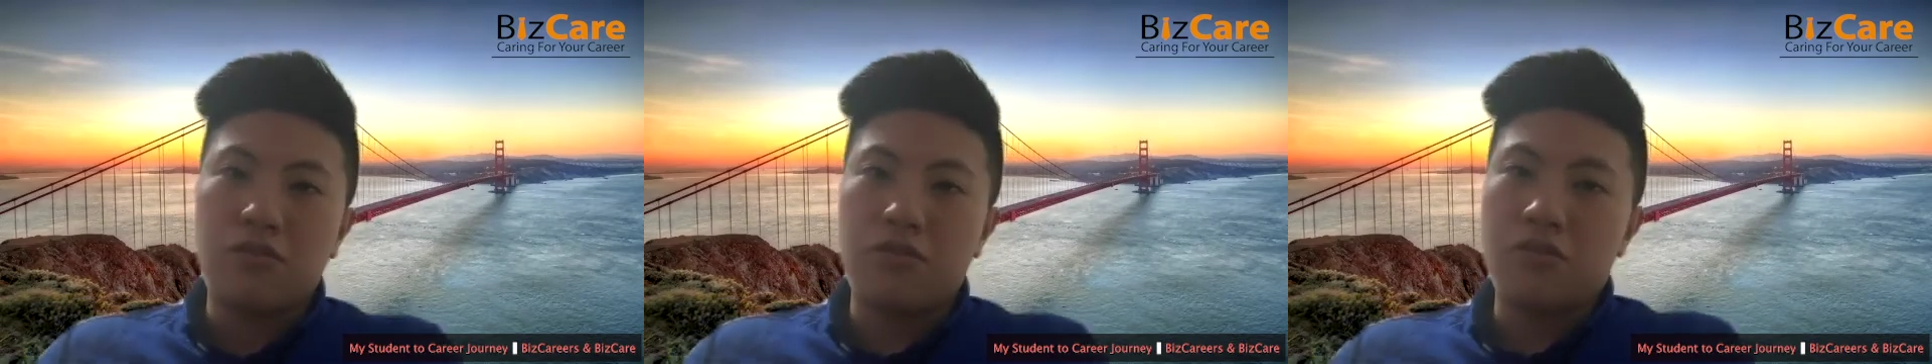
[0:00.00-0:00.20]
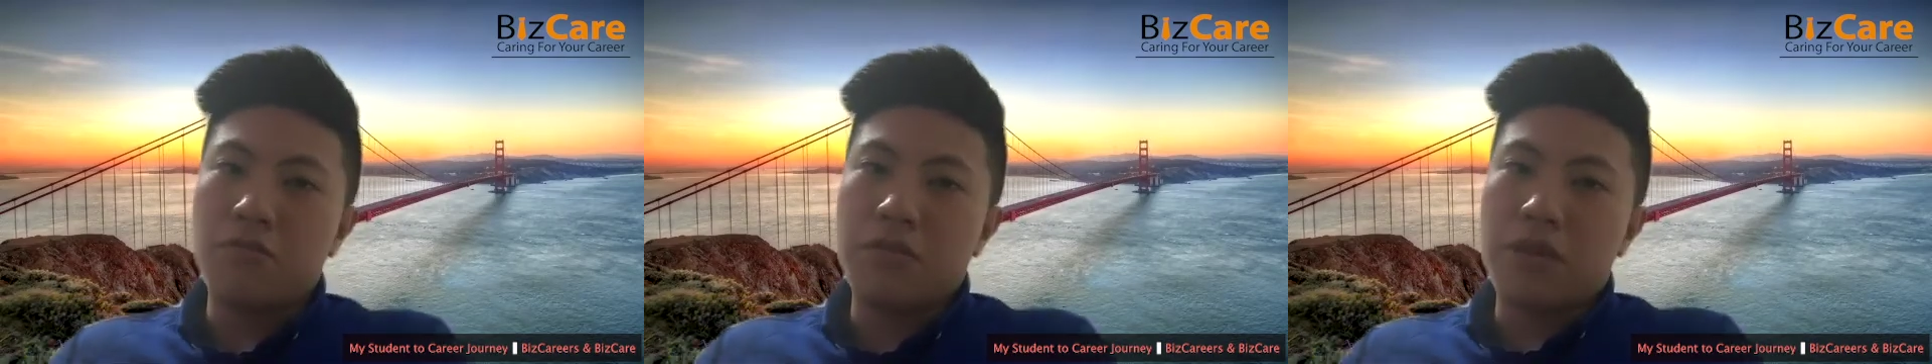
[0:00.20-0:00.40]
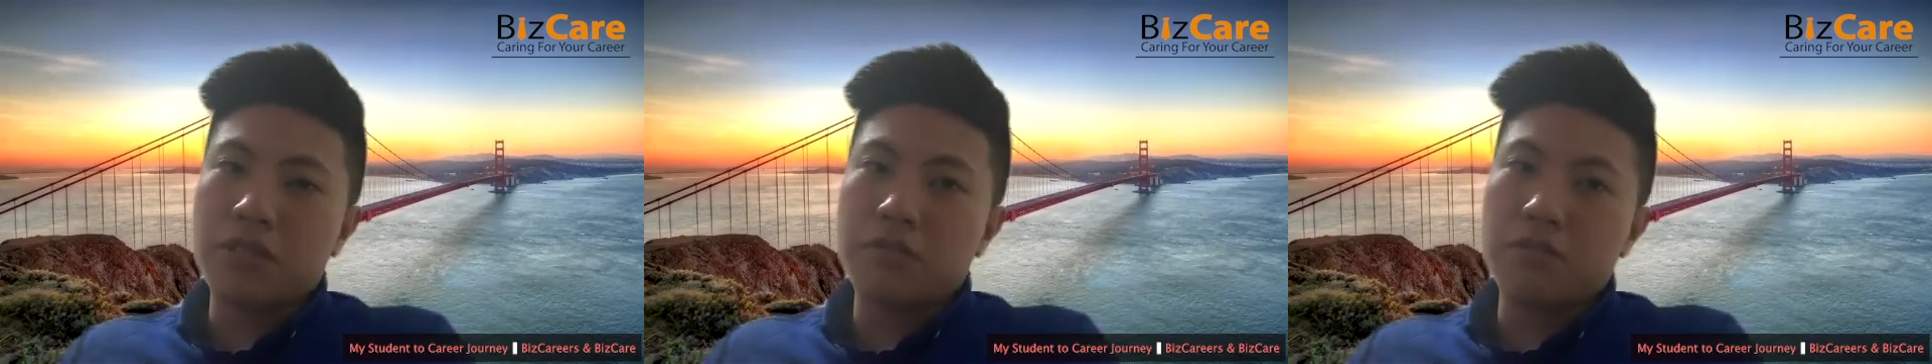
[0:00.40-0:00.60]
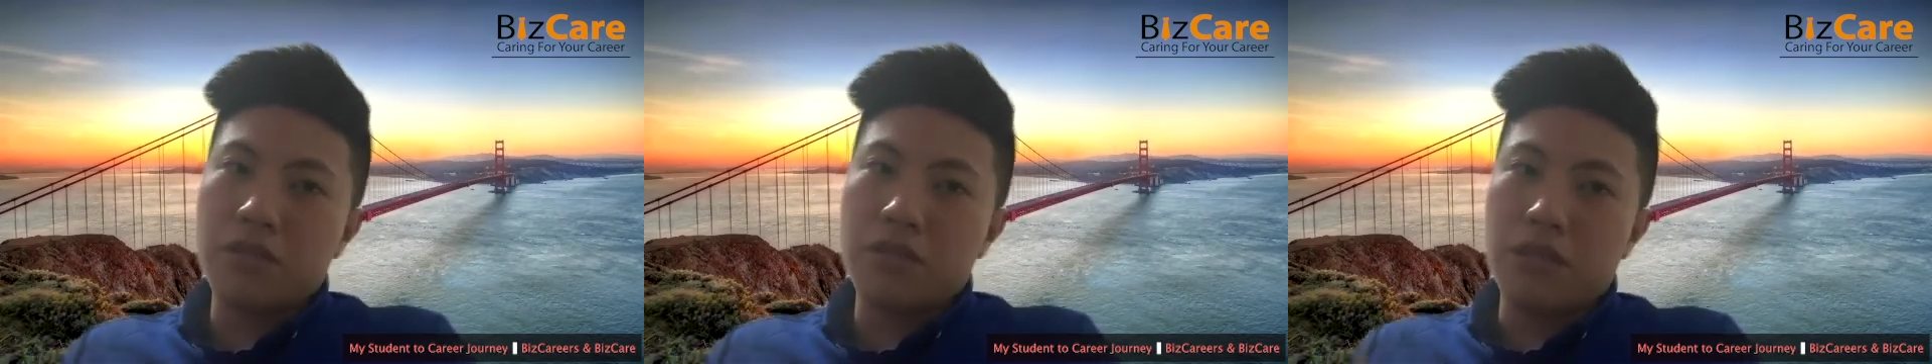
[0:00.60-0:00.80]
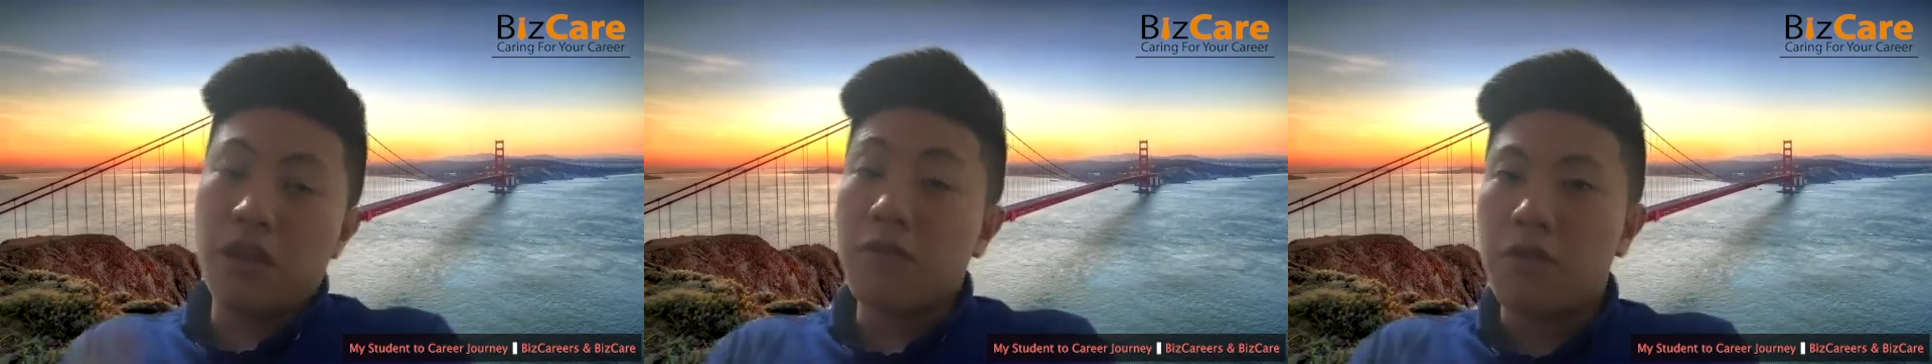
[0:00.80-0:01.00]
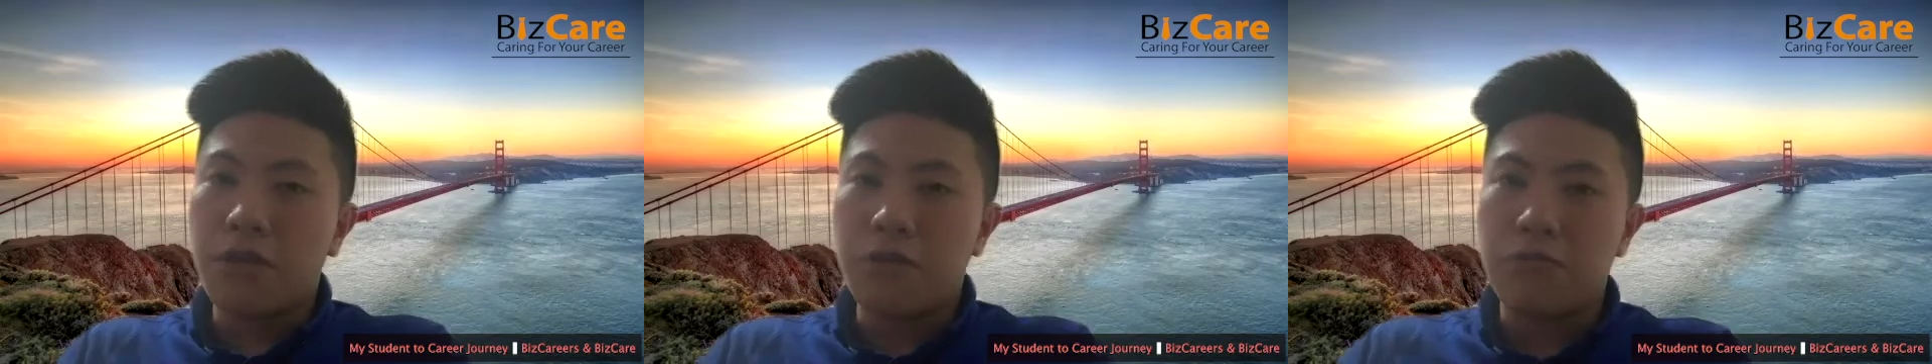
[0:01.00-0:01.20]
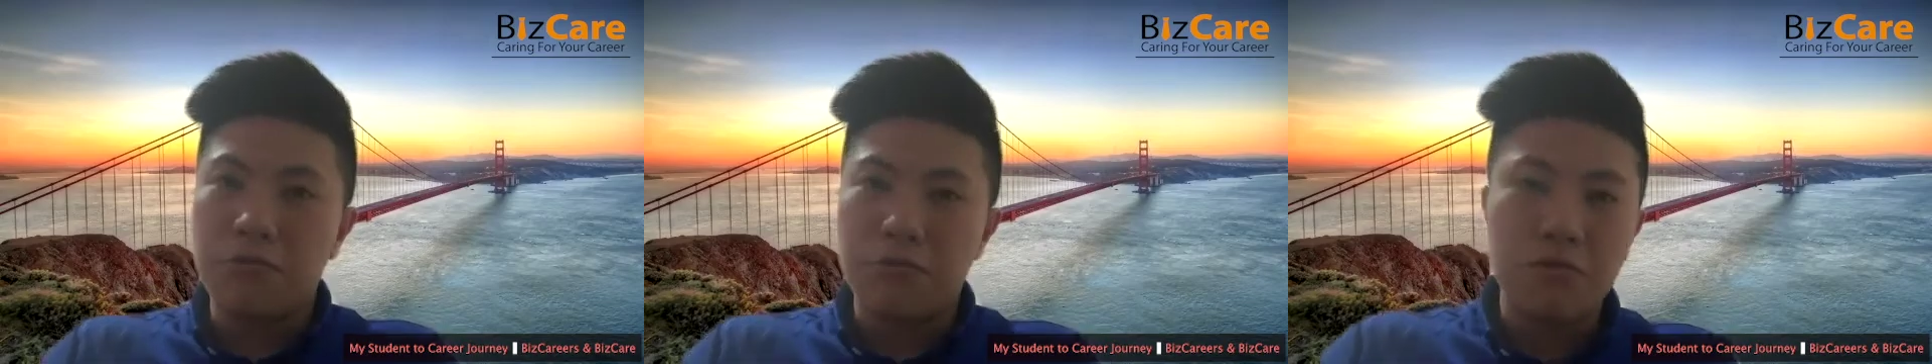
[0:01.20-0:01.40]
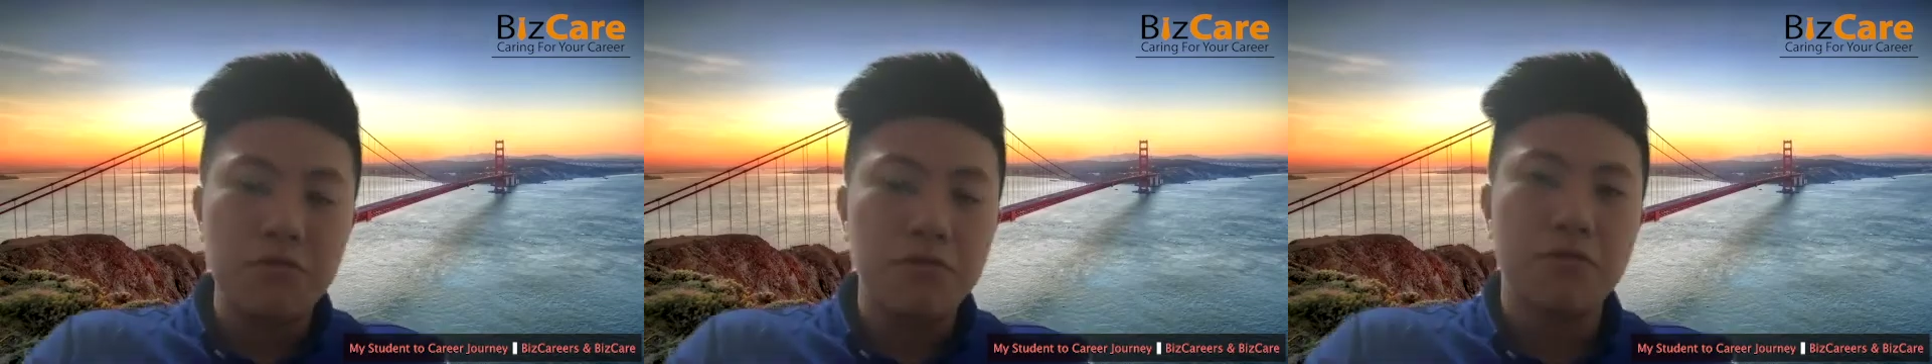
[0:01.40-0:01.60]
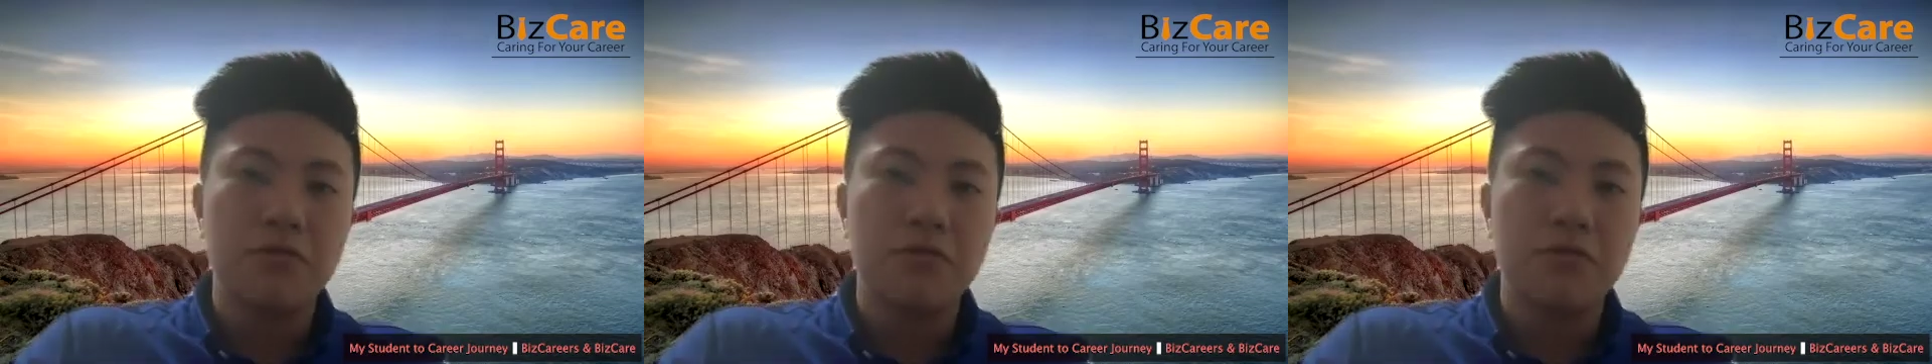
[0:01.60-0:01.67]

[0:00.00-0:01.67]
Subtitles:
you must love what you do,